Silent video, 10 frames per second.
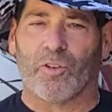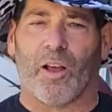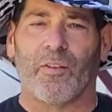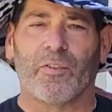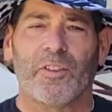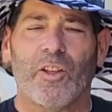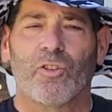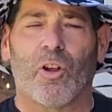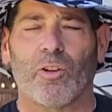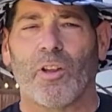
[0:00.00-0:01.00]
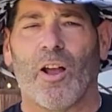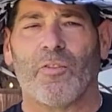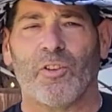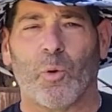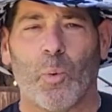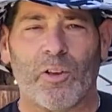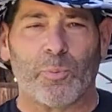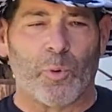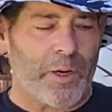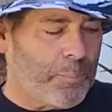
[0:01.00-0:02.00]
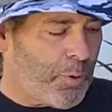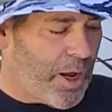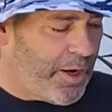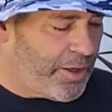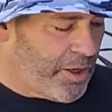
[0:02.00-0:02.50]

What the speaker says: Off. Salt Off is a West Marine product.